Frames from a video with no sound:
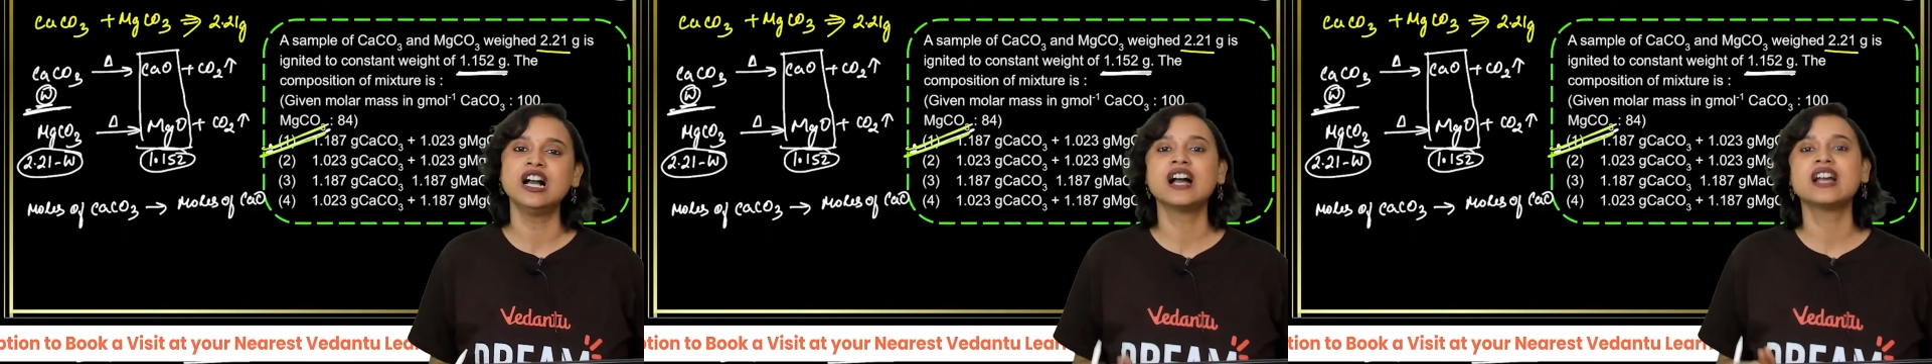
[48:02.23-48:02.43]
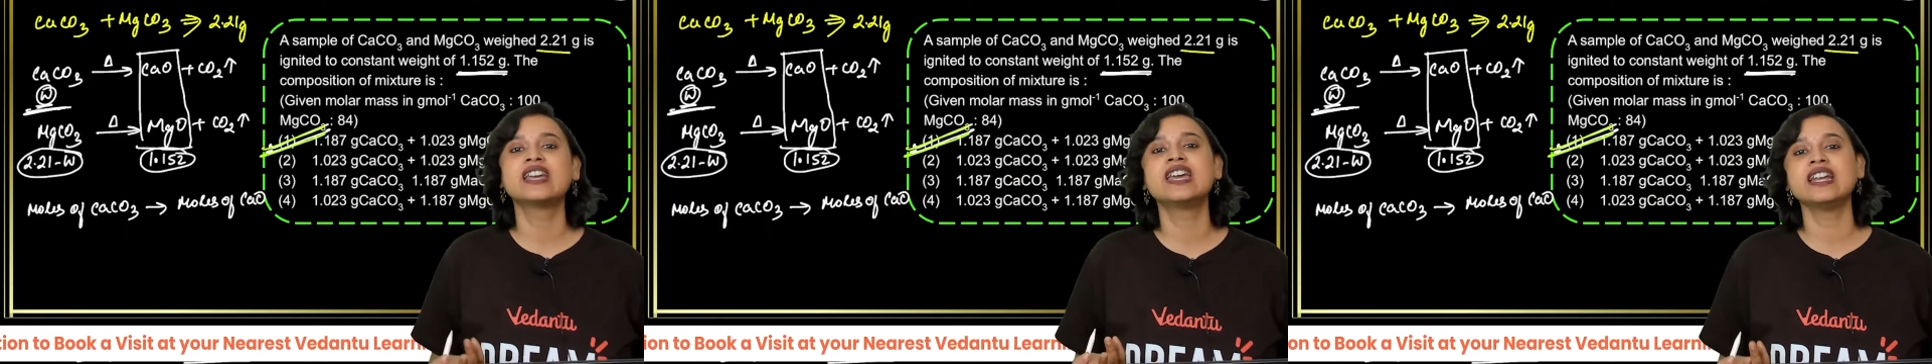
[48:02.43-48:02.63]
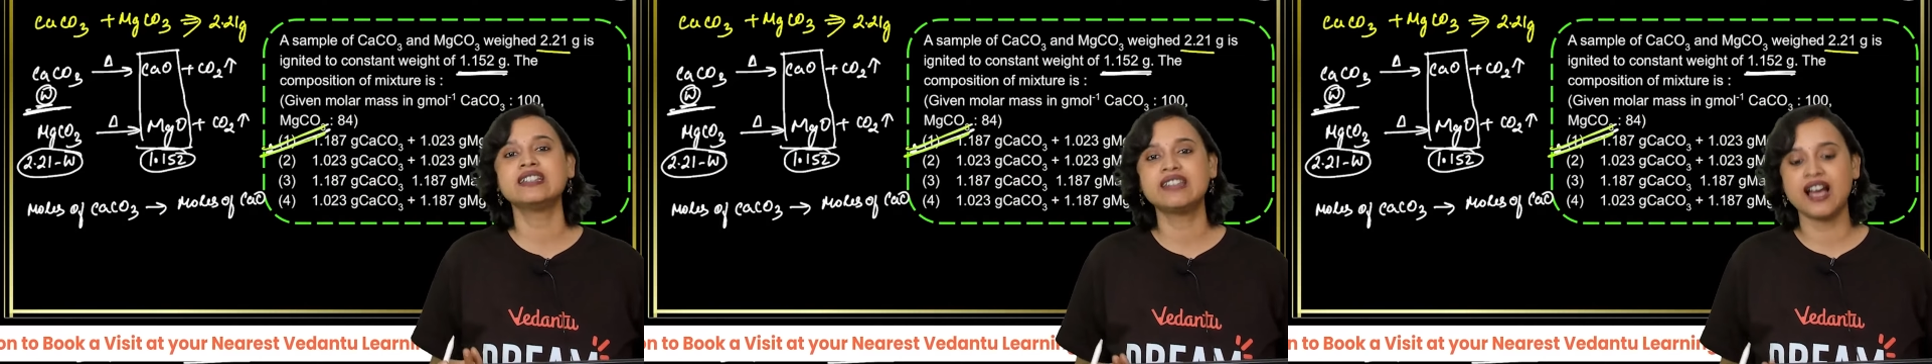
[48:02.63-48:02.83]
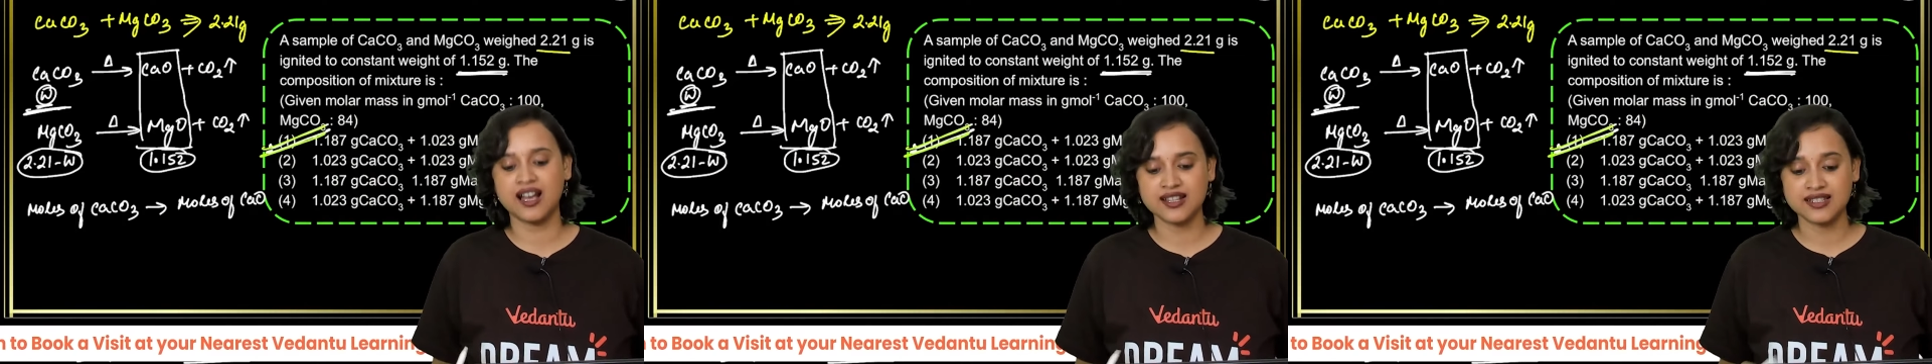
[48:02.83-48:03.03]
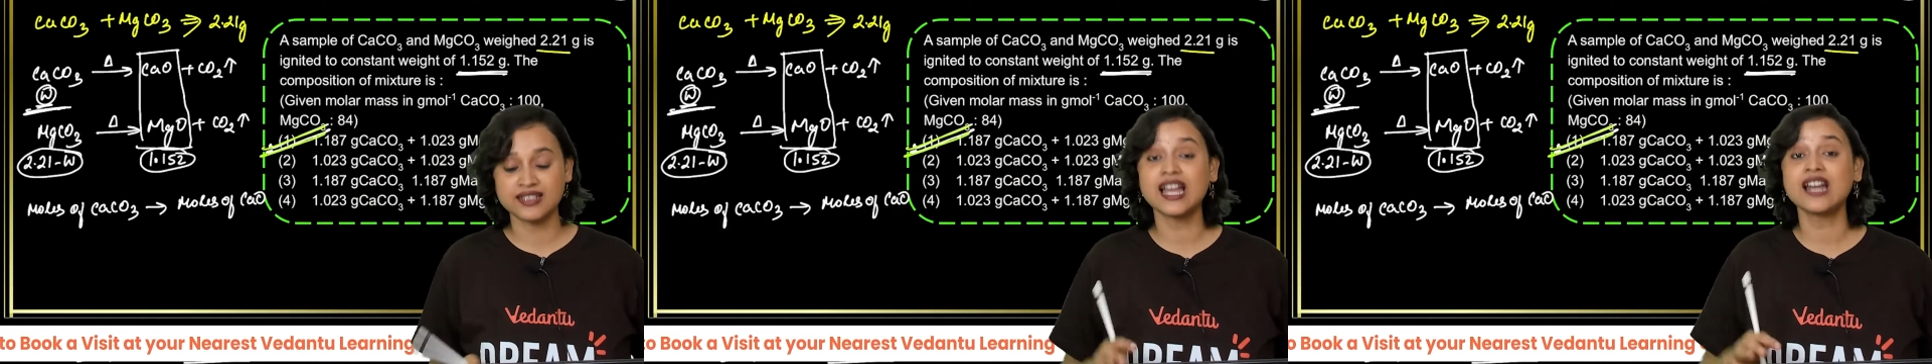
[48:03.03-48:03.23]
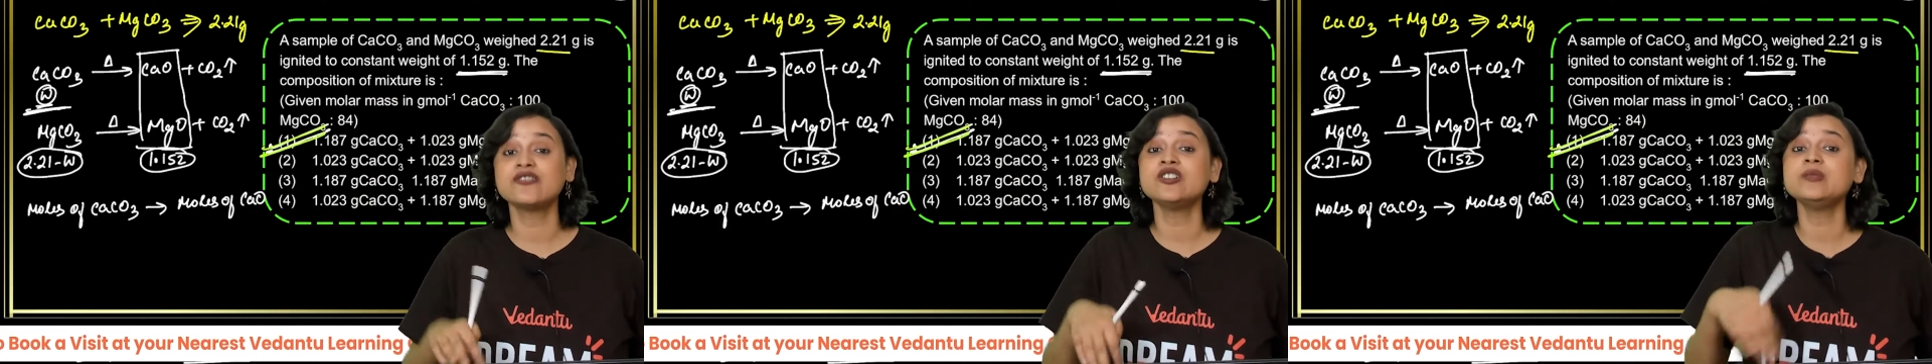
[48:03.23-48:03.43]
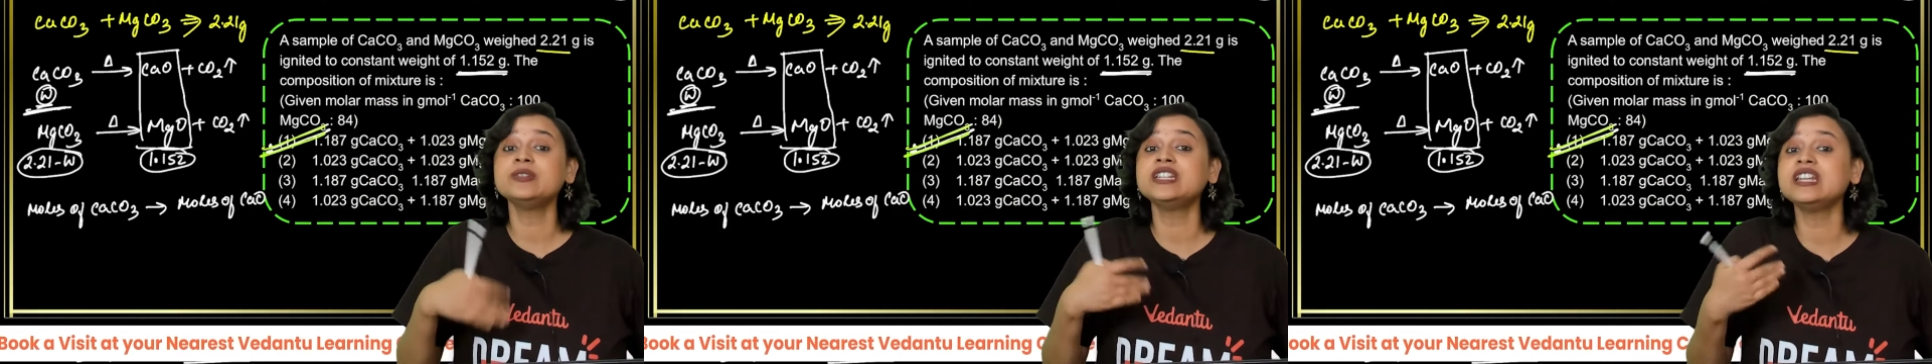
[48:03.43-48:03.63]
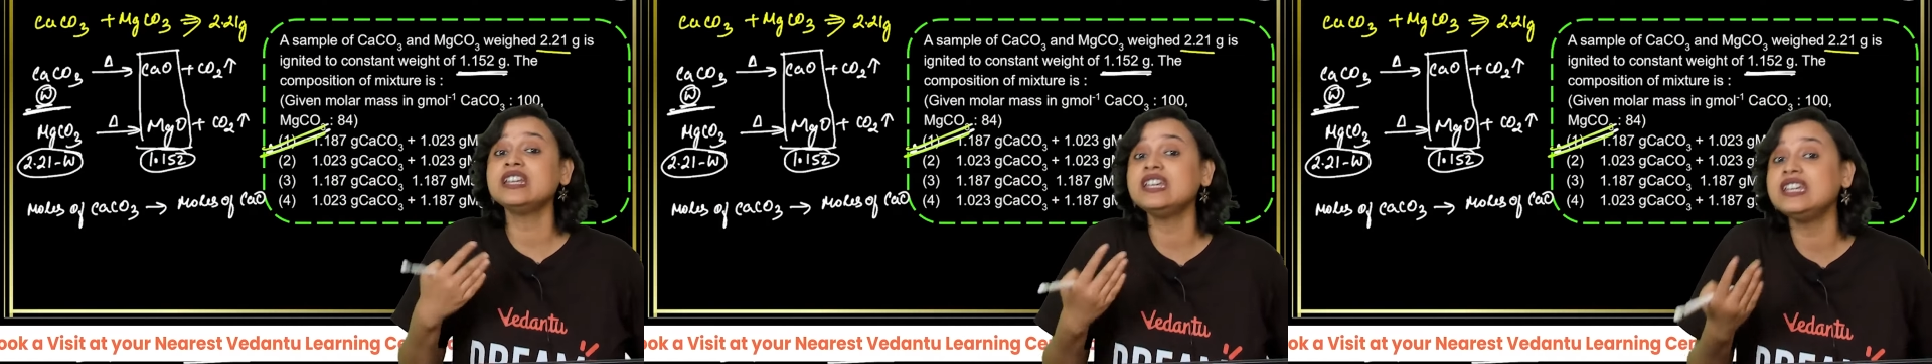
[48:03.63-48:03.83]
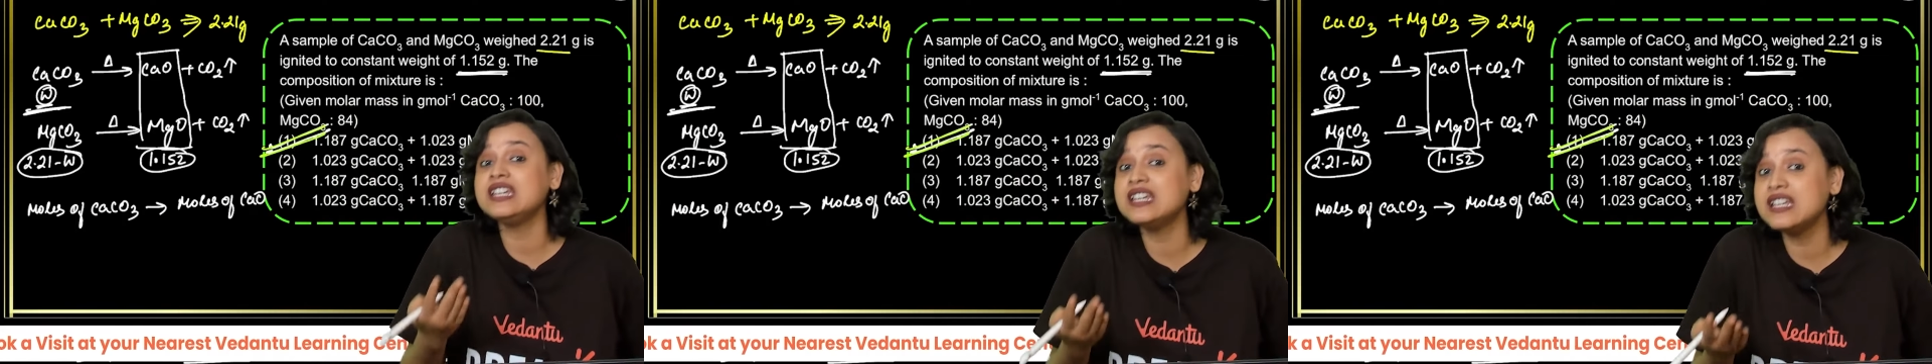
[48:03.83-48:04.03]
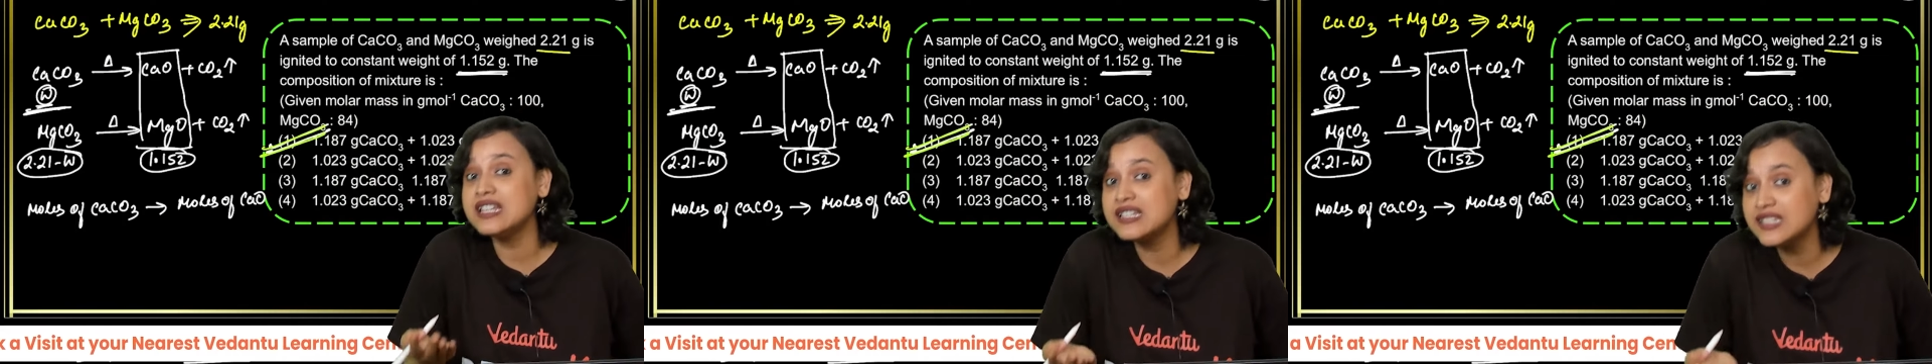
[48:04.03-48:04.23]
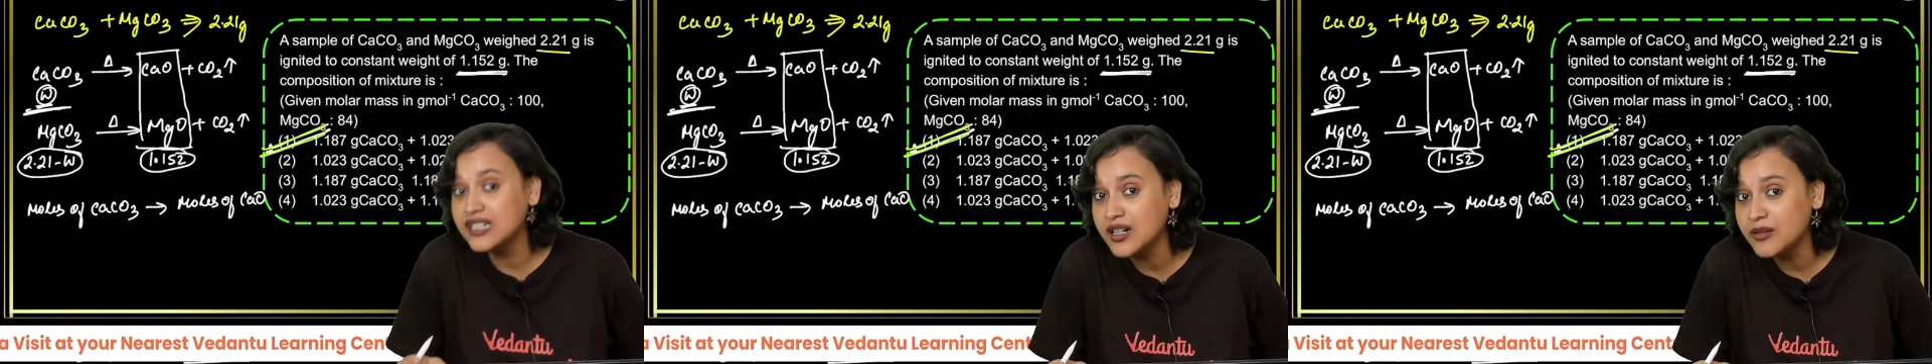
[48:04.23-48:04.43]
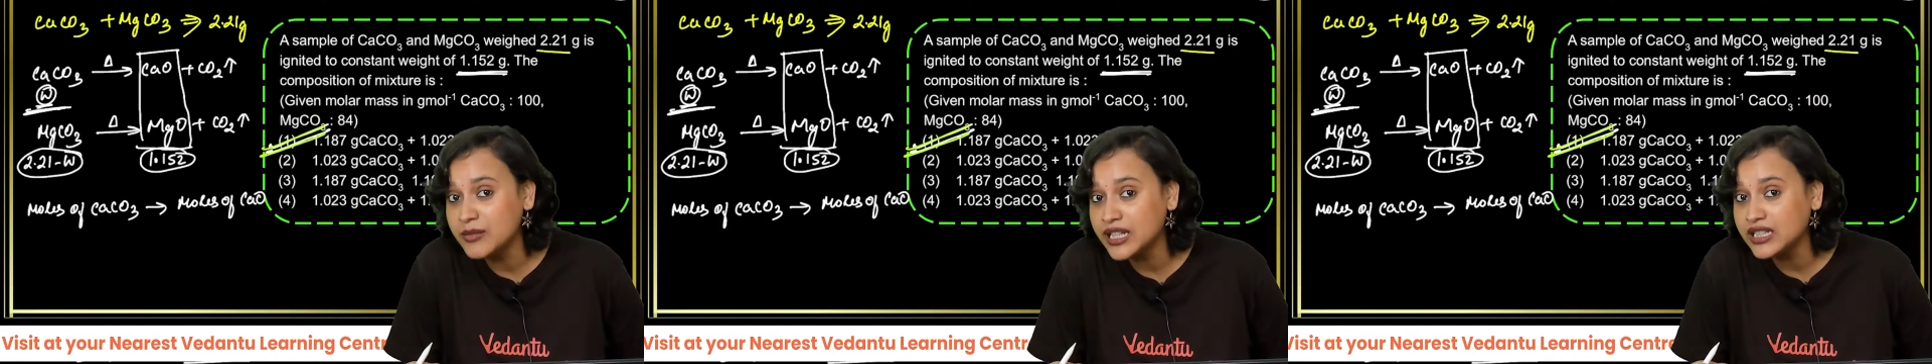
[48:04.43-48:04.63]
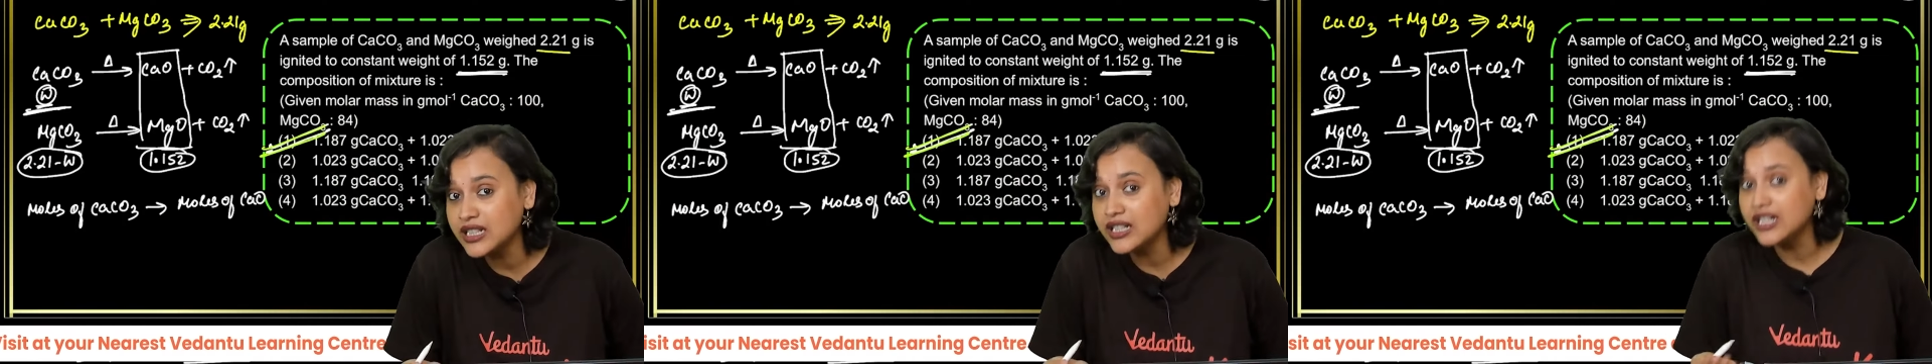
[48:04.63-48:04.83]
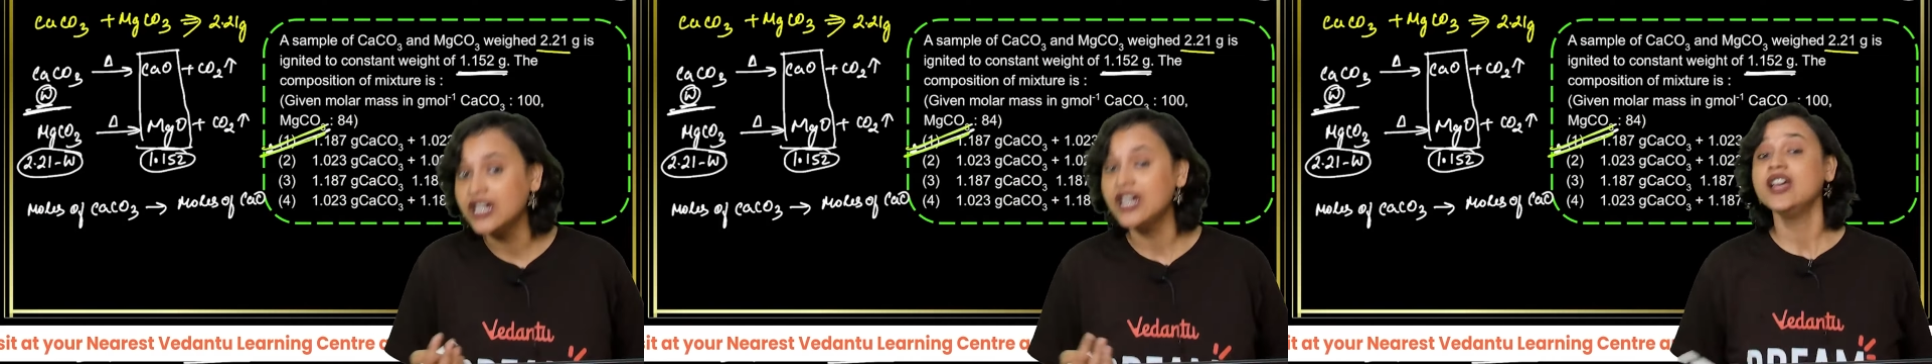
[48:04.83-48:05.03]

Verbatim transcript: get the answer that will be the easier method